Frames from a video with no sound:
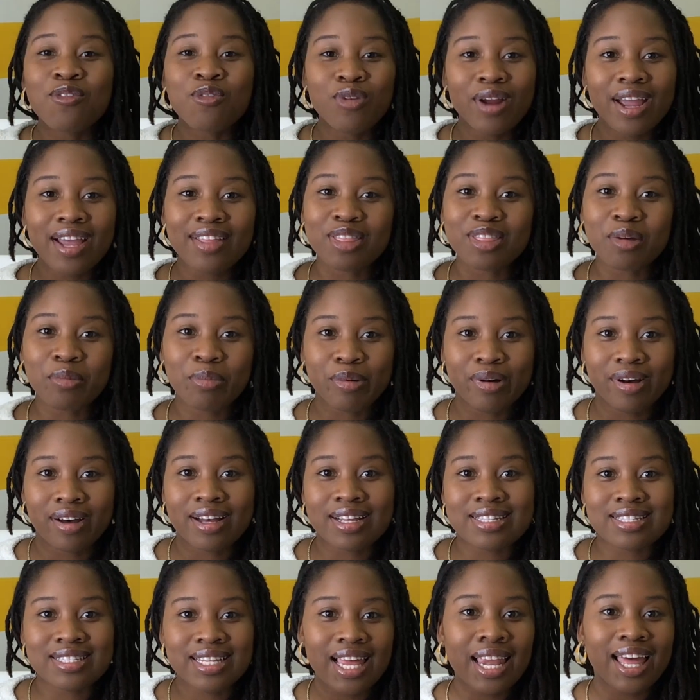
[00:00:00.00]
read the
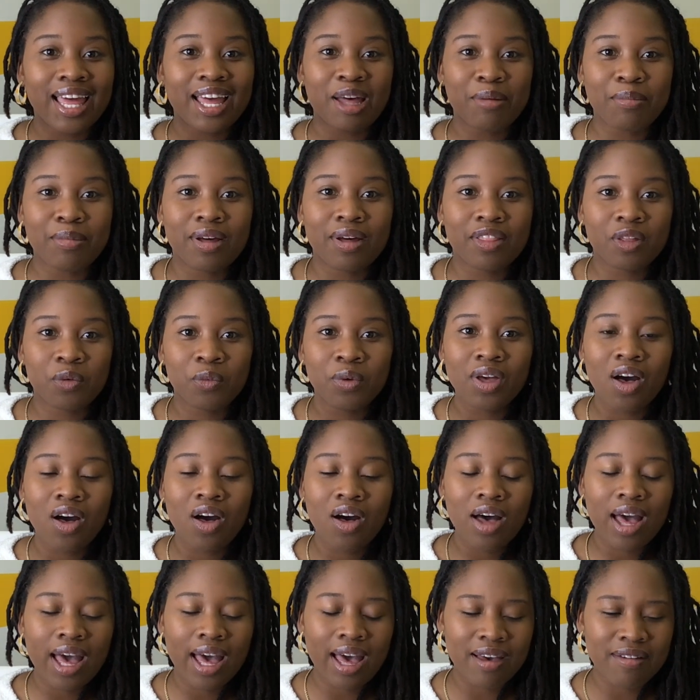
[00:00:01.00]
book, Slay Like a Mother. We
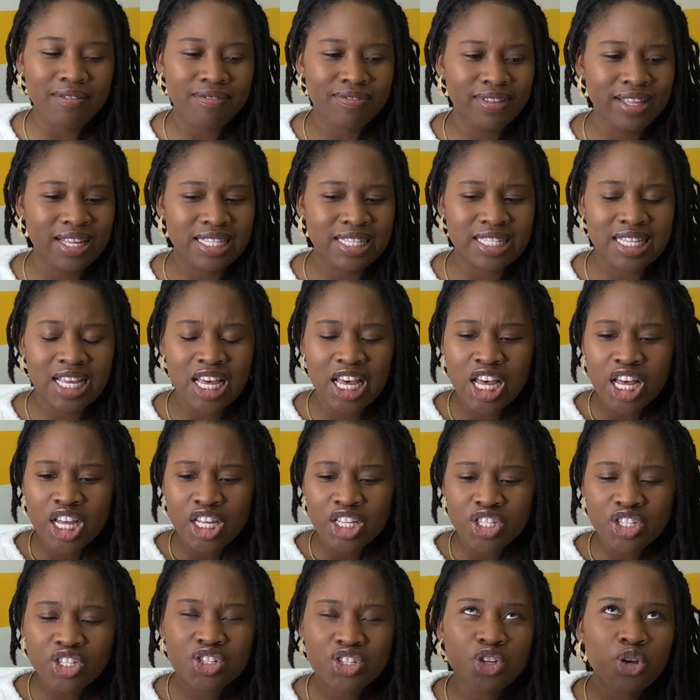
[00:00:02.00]
all have
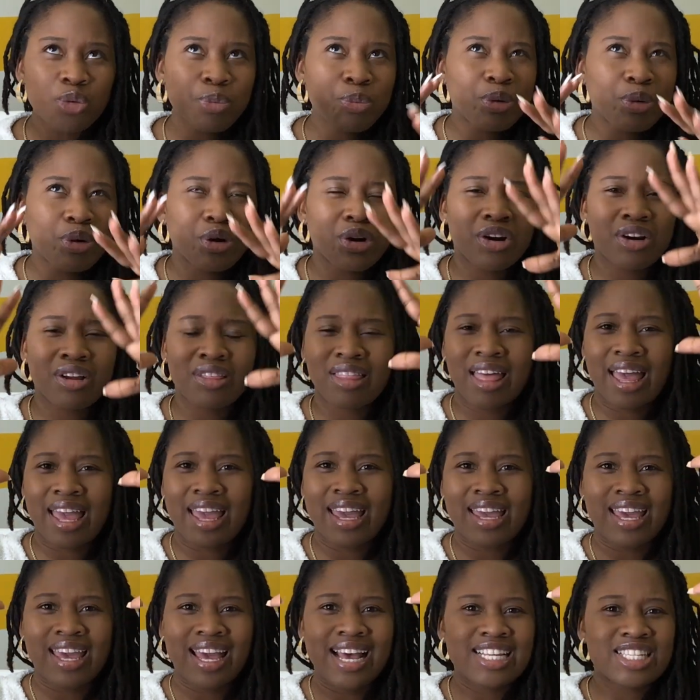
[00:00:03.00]
this super,
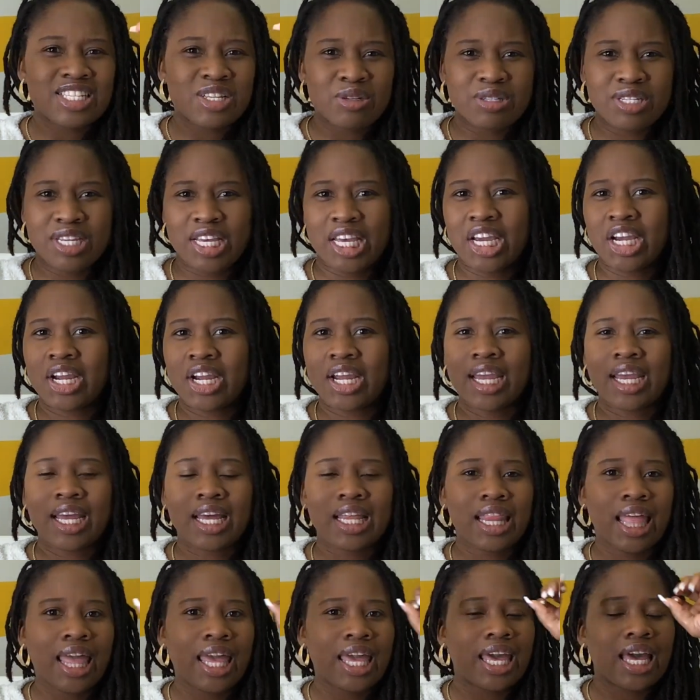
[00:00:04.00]
like,
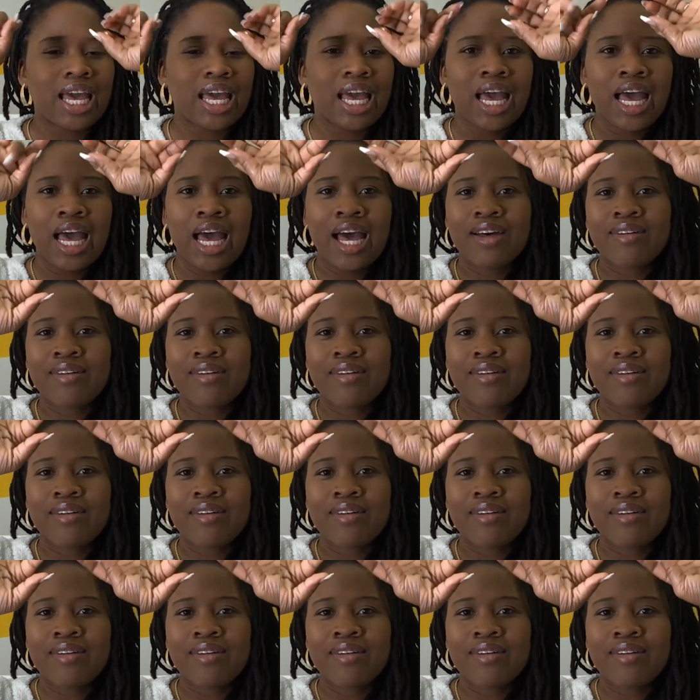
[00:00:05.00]
esoteric, like,